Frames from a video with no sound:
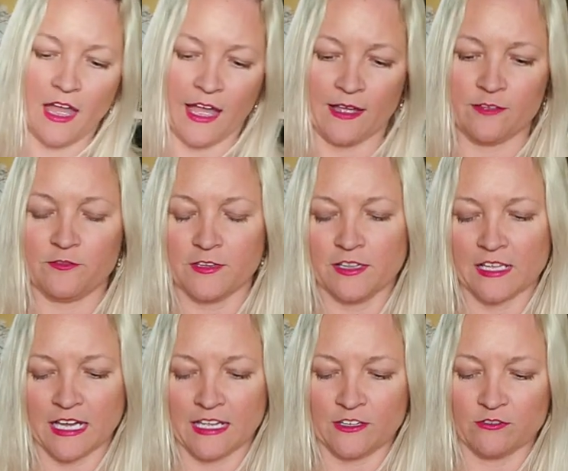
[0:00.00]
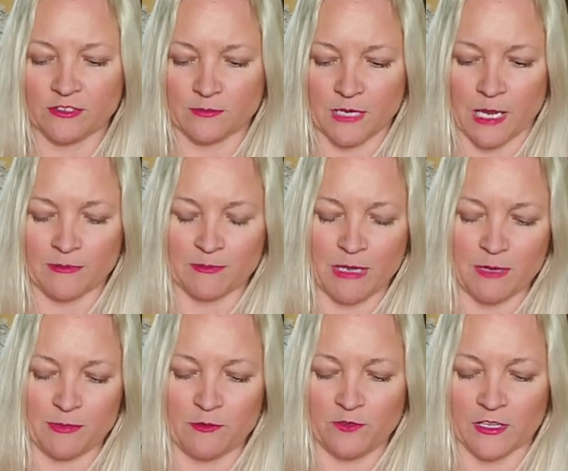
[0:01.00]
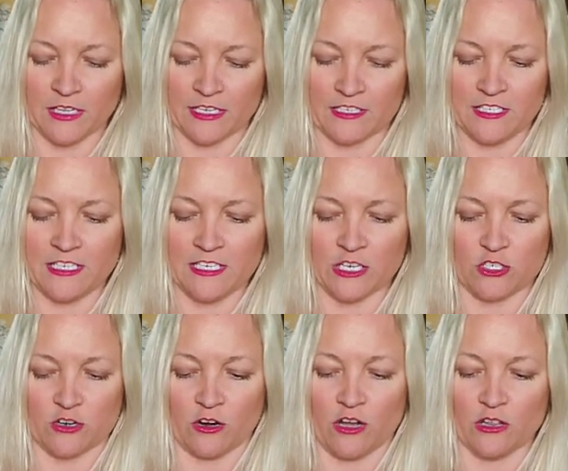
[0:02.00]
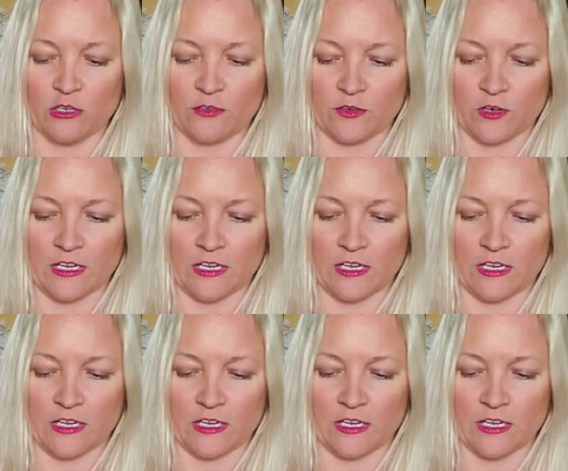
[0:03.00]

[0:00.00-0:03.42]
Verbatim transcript: I feel like you sometimes make me feel like a teenager all over